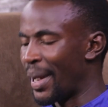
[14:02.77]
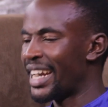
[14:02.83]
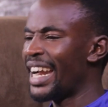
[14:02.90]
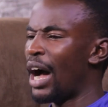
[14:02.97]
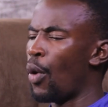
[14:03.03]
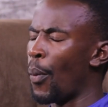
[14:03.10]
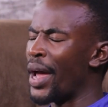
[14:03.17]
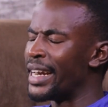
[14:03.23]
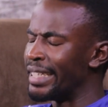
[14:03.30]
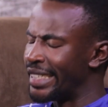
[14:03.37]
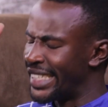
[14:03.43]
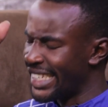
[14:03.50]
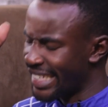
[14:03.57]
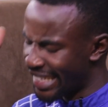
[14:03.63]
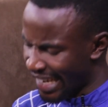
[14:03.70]
But now,
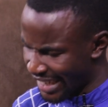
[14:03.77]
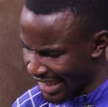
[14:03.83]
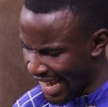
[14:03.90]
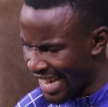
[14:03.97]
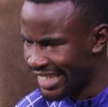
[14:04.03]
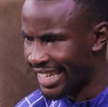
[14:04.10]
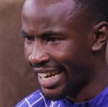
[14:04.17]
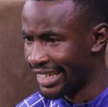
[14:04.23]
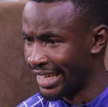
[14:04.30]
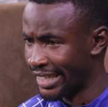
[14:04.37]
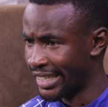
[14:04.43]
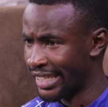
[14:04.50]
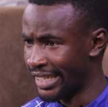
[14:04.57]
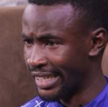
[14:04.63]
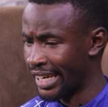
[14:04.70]
when Jesus entered
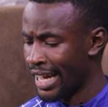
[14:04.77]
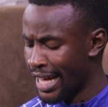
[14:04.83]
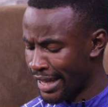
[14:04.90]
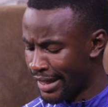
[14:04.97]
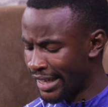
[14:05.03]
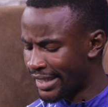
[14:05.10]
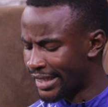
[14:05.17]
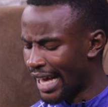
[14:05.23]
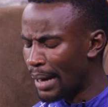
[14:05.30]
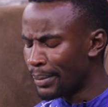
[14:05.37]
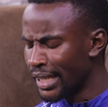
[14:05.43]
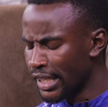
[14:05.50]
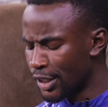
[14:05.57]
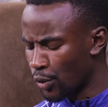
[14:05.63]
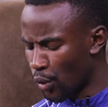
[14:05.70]
the scene, there's
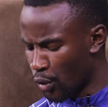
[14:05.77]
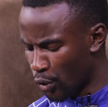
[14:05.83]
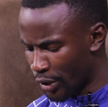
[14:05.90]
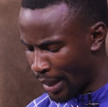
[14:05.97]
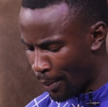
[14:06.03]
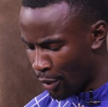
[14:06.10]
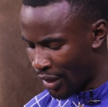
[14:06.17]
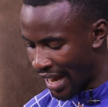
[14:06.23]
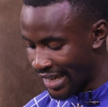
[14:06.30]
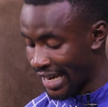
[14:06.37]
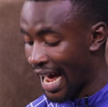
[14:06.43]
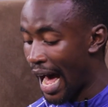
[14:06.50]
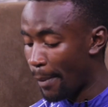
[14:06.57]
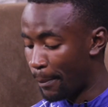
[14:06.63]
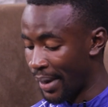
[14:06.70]
something so notable
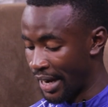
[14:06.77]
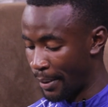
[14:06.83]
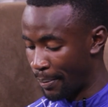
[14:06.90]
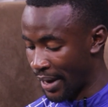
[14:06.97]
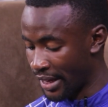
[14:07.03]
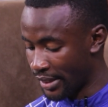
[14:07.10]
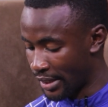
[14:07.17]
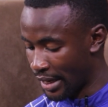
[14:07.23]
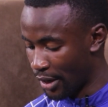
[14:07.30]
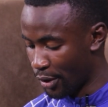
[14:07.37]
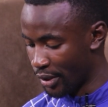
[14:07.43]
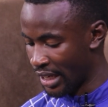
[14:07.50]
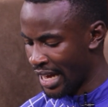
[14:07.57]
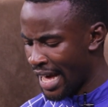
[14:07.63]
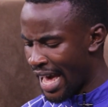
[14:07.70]
that happened. Praise the
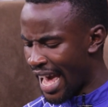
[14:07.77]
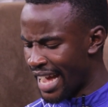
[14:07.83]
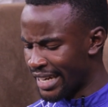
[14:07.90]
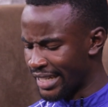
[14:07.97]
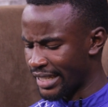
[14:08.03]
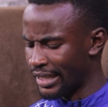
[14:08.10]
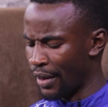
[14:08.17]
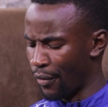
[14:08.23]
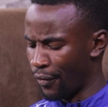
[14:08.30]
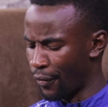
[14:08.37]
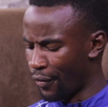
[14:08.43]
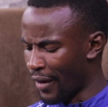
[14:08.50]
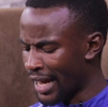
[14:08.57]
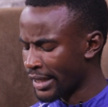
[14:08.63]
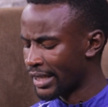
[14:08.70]
Lord. And the
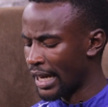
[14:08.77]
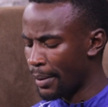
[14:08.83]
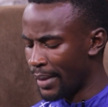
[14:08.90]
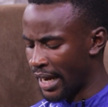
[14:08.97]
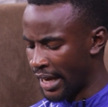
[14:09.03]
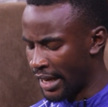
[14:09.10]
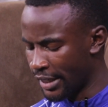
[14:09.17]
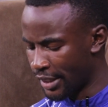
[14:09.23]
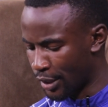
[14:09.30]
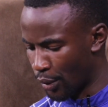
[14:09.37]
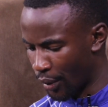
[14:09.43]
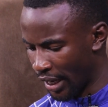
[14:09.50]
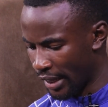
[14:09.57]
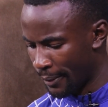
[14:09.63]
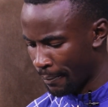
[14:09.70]
first time in
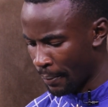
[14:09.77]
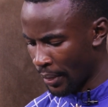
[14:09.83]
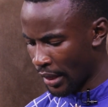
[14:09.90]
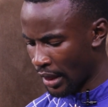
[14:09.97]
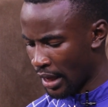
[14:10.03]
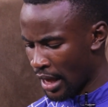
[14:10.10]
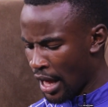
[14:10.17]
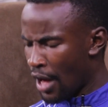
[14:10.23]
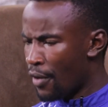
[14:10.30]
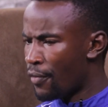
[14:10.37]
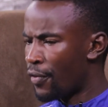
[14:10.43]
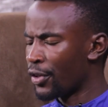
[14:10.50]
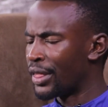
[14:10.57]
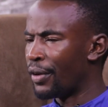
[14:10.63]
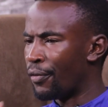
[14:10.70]
history,
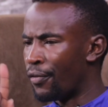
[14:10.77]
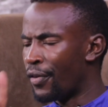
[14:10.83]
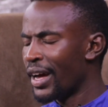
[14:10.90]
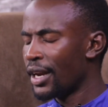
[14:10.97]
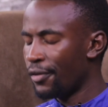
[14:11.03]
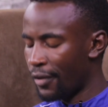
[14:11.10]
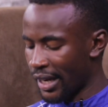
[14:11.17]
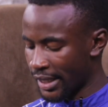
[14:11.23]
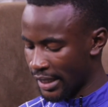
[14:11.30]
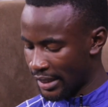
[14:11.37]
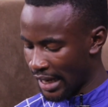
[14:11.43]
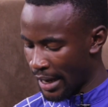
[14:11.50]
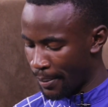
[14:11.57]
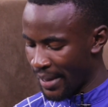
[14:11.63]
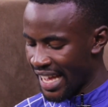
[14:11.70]
for the very
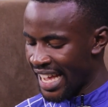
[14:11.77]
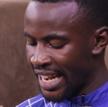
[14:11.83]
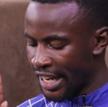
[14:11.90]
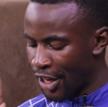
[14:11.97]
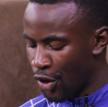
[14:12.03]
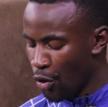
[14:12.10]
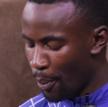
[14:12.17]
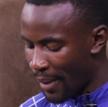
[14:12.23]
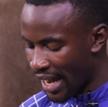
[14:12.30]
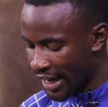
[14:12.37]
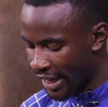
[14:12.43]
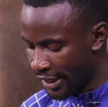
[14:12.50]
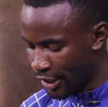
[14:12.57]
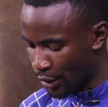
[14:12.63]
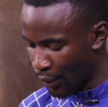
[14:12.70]
first time in human
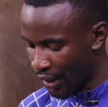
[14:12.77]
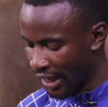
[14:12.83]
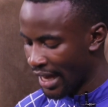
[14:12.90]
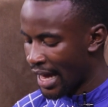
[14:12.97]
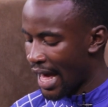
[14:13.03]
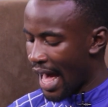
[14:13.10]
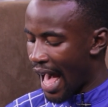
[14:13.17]
history,